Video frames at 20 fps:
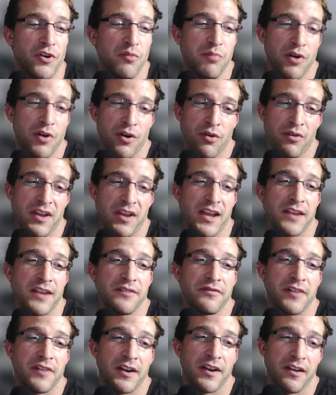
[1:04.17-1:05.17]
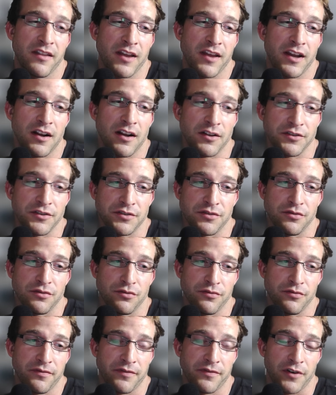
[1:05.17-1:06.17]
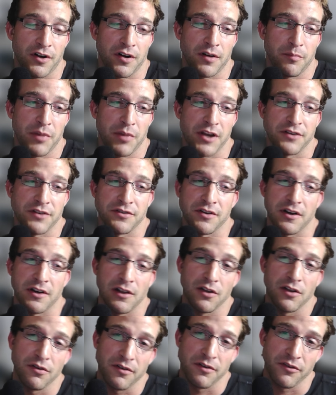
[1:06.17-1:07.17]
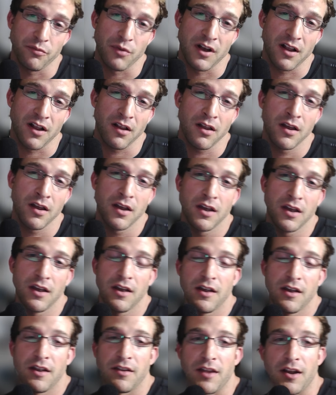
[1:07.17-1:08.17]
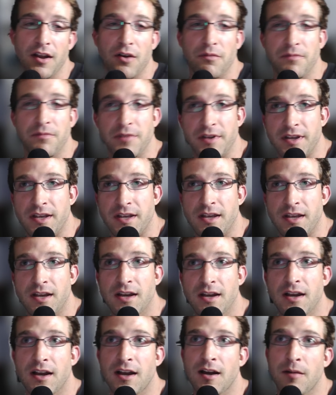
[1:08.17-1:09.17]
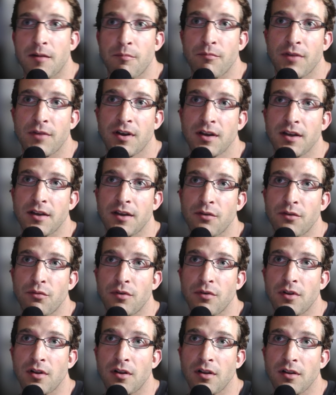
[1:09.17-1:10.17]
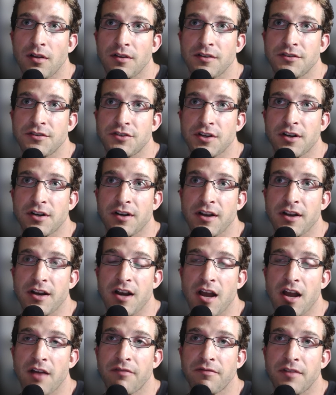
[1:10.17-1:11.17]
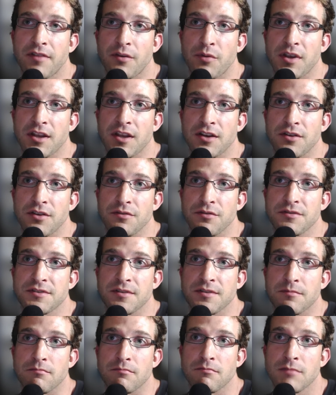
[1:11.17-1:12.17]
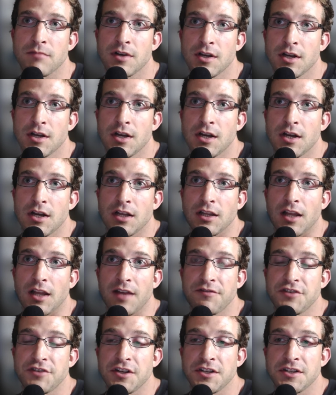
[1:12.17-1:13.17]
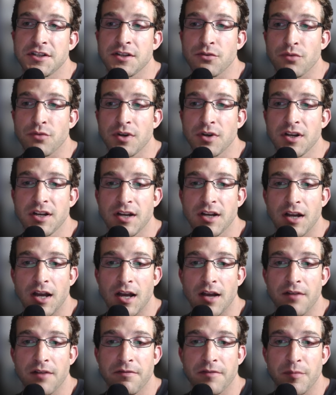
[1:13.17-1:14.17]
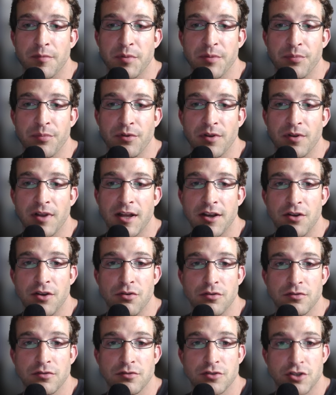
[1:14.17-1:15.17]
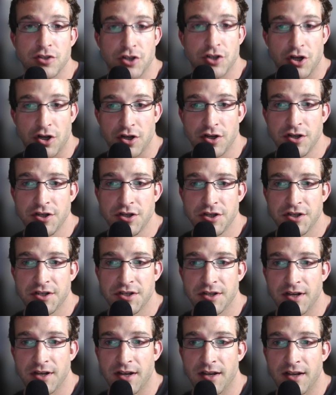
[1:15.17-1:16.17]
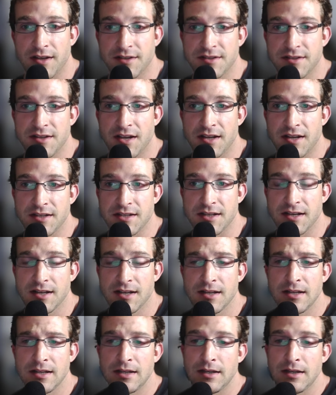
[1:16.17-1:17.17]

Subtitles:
bono case fund that I'll do for Patreon alone as well. That hopefully it will generate enough that we can do some life-changing work for people at no charge is the idea.